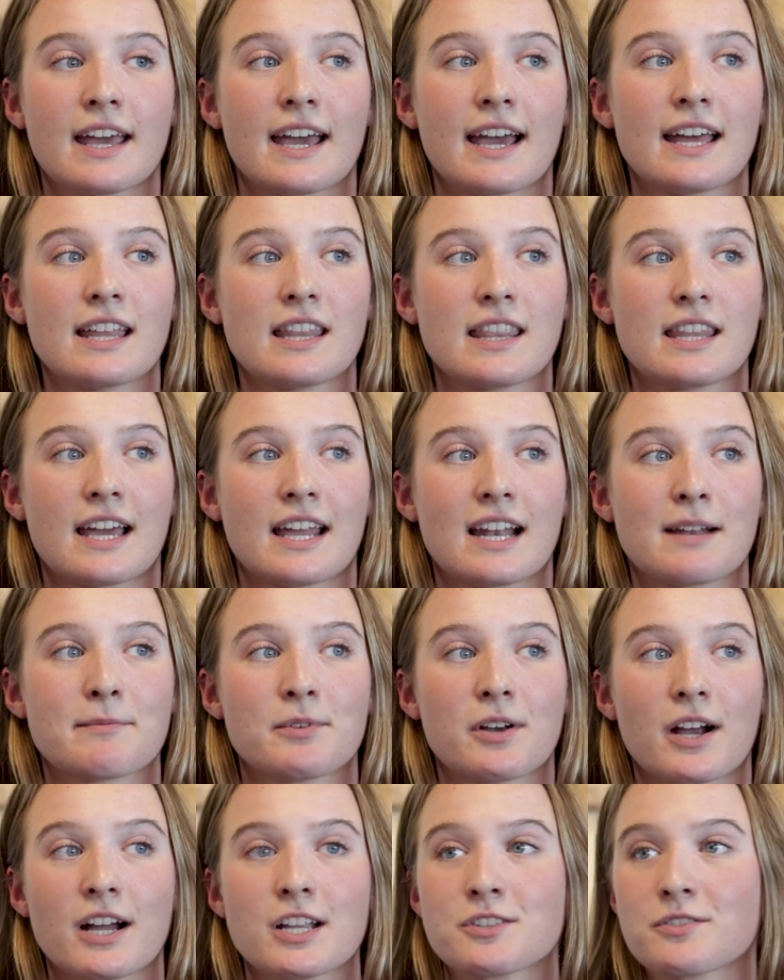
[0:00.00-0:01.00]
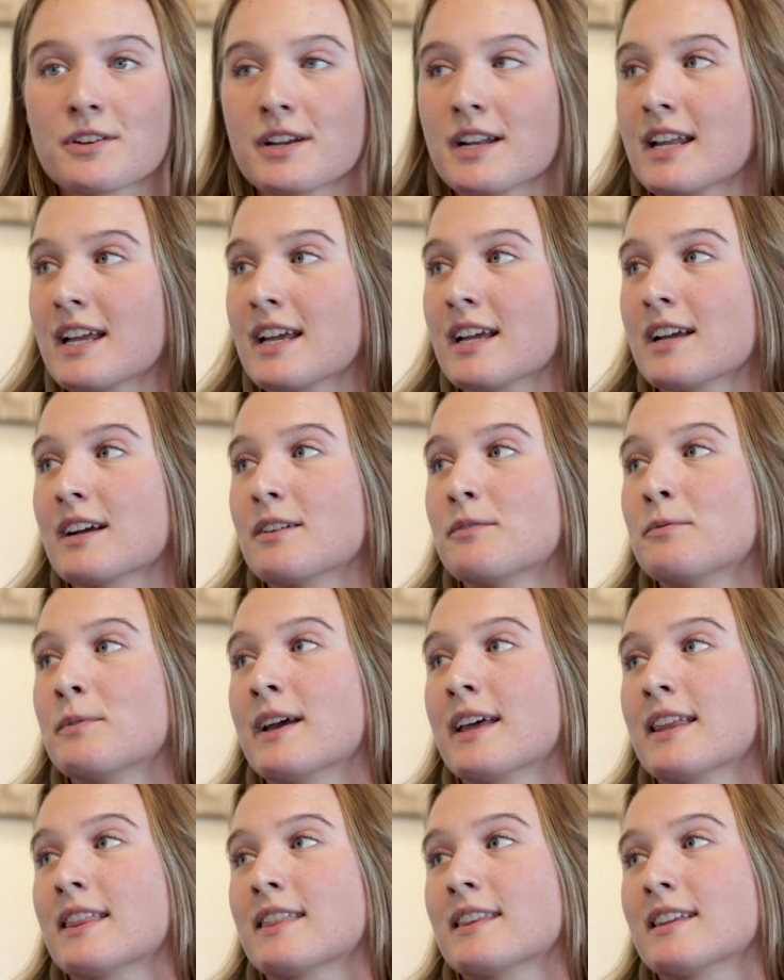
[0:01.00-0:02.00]
And then I'm graduating
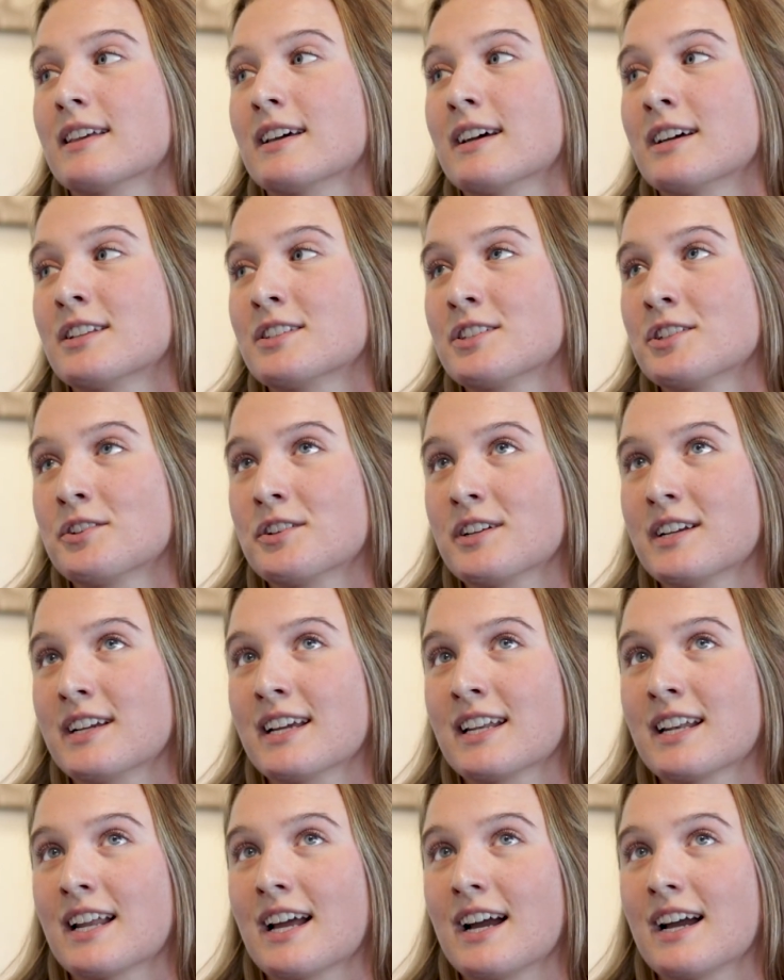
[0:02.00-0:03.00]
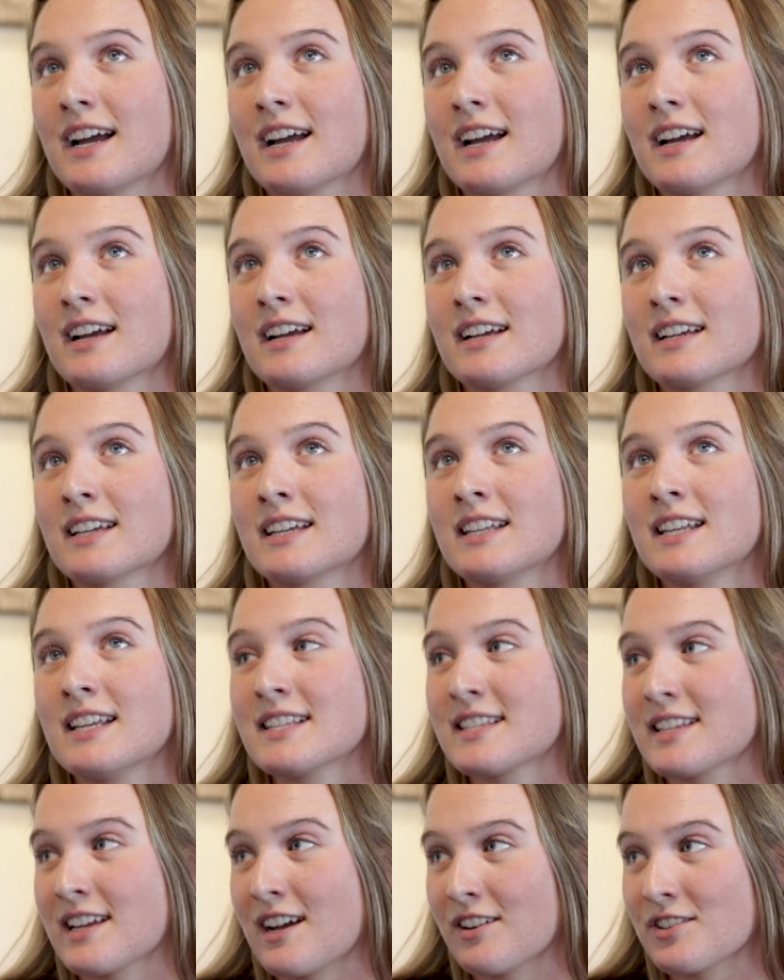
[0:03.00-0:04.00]
with a degree in
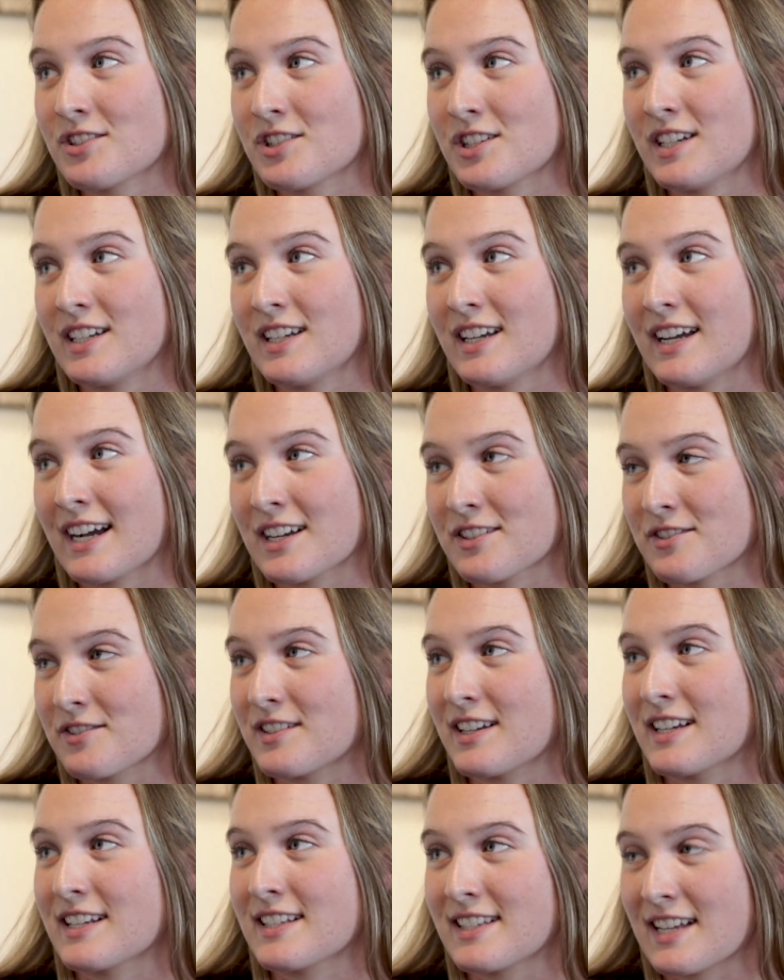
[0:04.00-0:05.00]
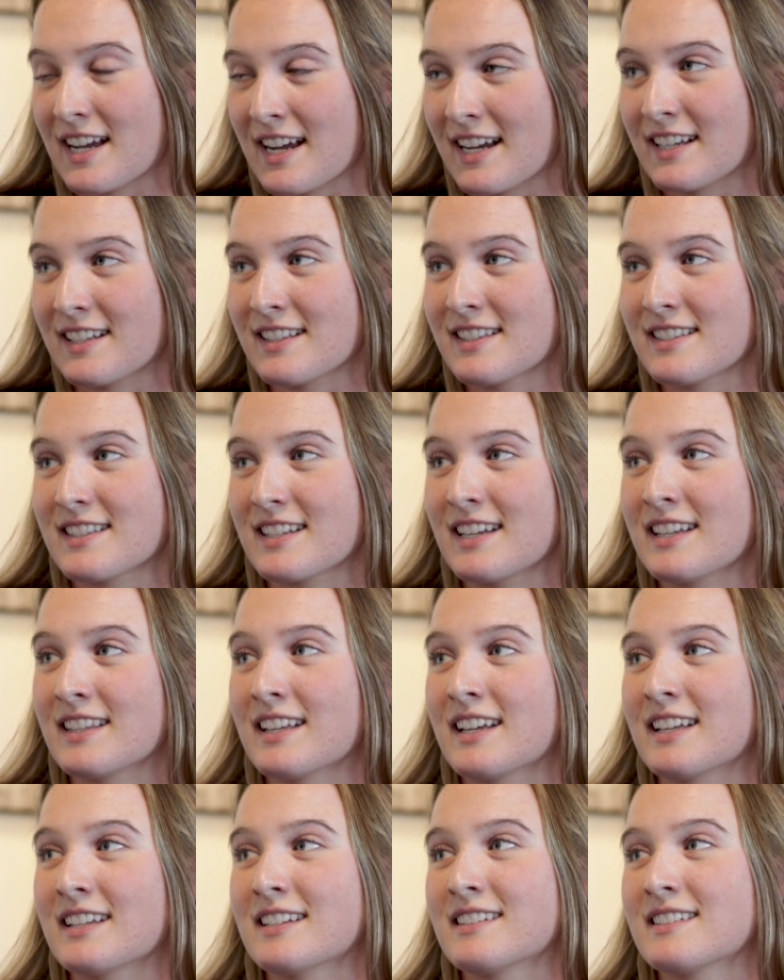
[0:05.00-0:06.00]
kinesiology, exercise science, and
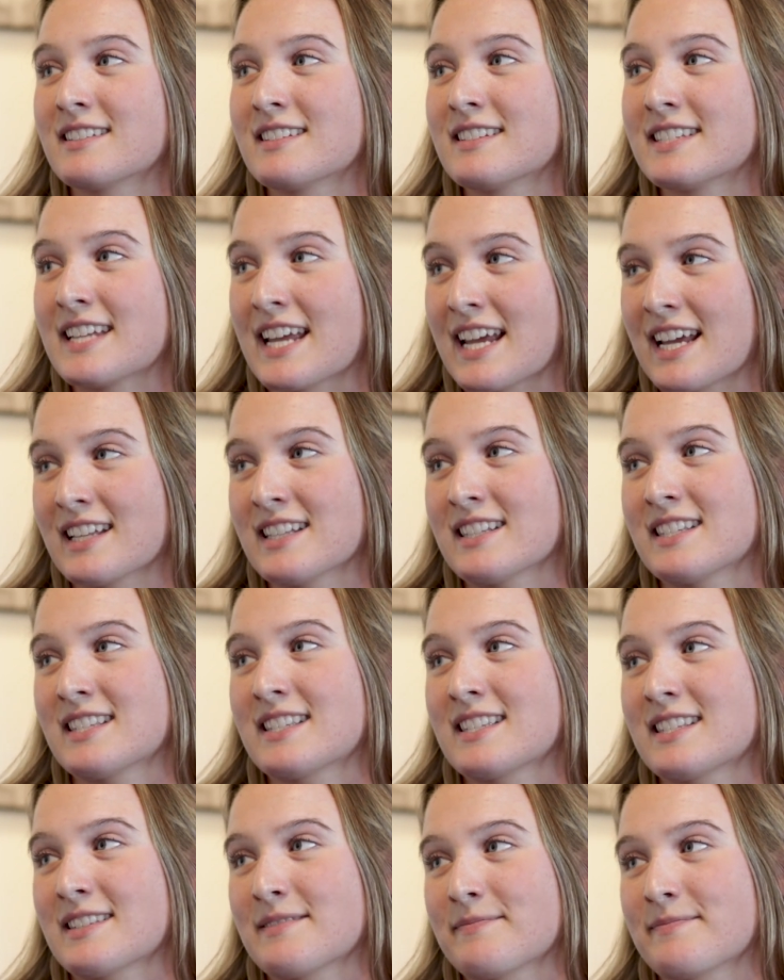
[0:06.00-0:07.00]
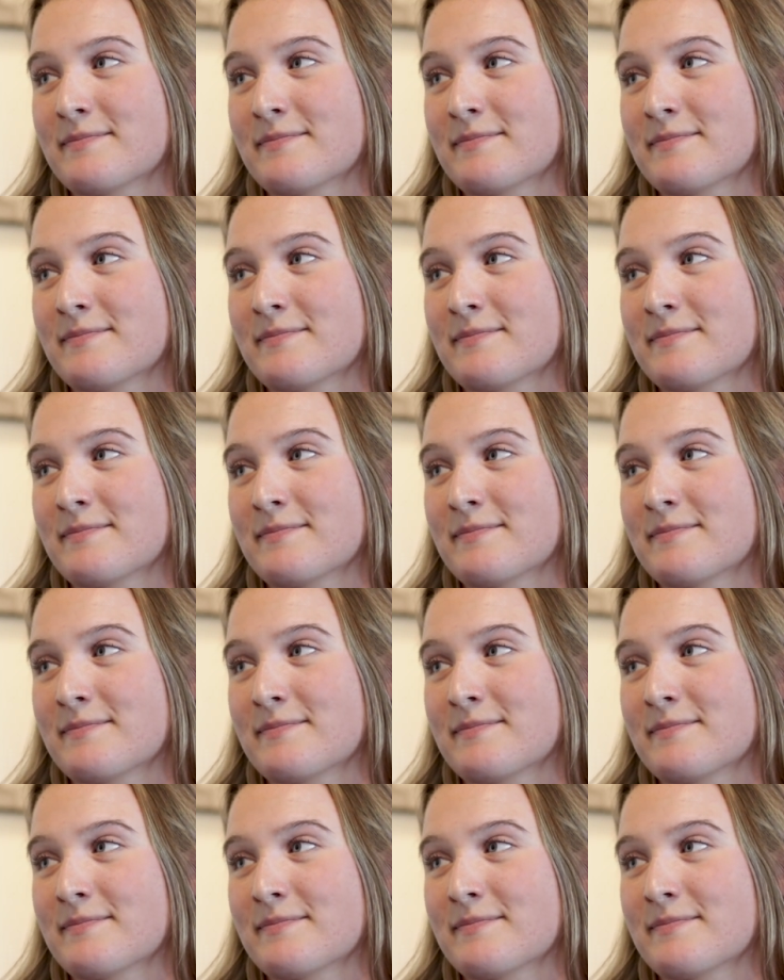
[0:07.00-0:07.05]
then dance.